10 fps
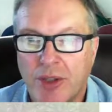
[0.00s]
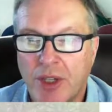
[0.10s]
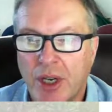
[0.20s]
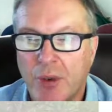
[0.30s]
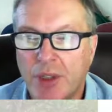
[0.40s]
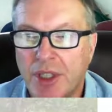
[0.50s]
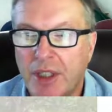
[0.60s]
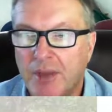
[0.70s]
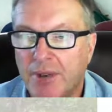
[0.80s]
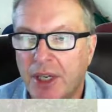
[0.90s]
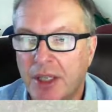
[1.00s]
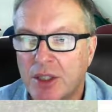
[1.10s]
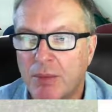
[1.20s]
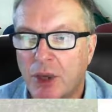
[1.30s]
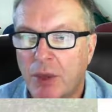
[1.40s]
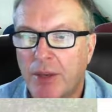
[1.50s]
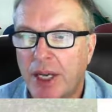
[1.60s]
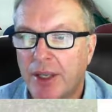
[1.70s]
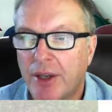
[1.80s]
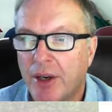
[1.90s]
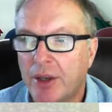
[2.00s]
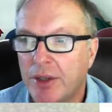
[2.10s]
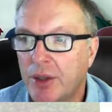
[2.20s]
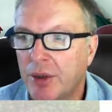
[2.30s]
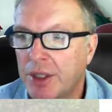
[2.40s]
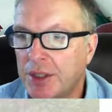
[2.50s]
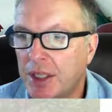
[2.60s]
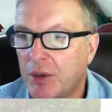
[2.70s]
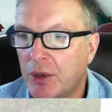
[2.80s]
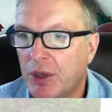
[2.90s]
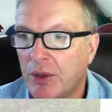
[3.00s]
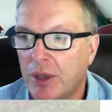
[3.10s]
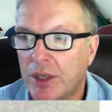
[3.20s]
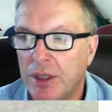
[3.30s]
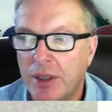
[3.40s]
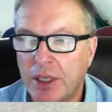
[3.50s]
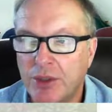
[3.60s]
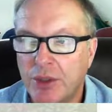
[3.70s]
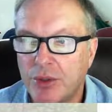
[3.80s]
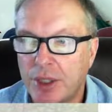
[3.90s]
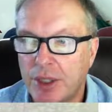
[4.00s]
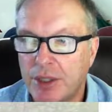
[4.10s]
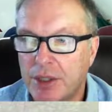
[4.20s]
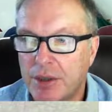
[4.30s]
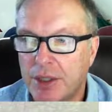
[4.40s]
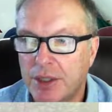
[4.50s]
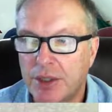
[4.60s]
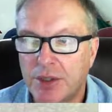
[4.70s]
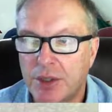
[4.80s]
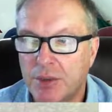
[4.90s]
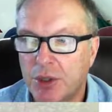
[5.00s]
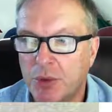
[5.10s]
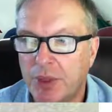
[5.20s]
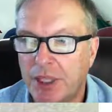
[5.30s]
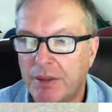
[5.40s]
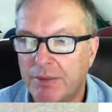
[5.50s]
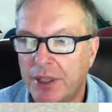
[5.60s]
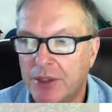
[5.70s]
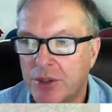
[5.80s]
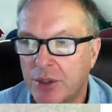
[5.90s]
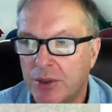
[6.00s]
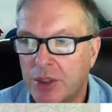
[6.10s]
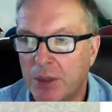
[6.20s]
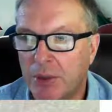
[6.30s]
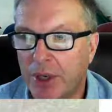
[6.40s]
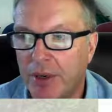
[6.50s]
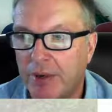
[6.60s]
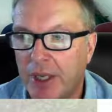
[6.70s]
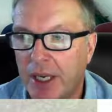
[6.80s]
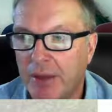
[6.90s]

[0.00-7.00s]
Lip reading: And so here's how to identify a small backyard. You tend to want to look, and these distances between fences are usually about